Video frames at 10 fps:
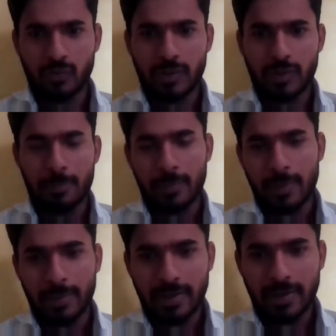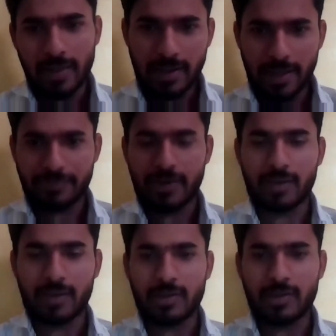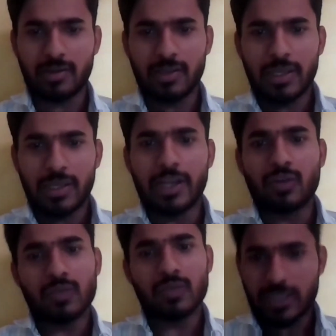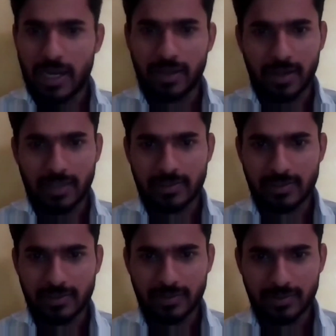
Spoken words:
to implement that abstract method into the child class.